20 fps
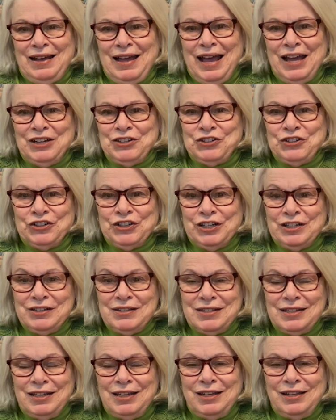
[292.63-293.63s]
as you're going to
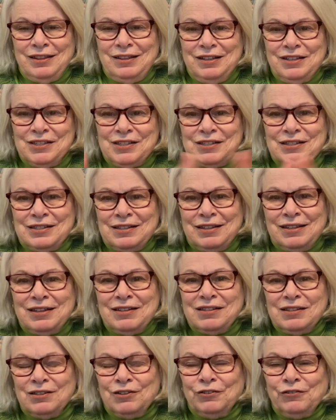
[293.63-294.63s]
see in this
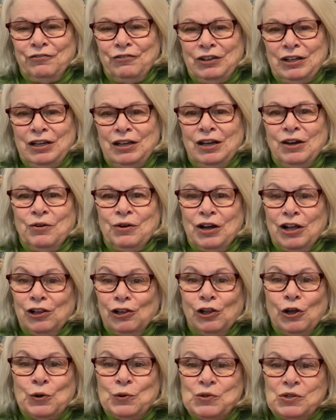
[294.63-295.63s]
little video, a
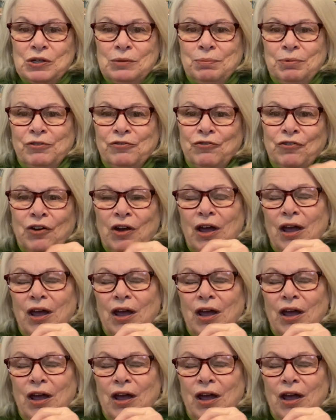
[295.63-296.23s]
close-up of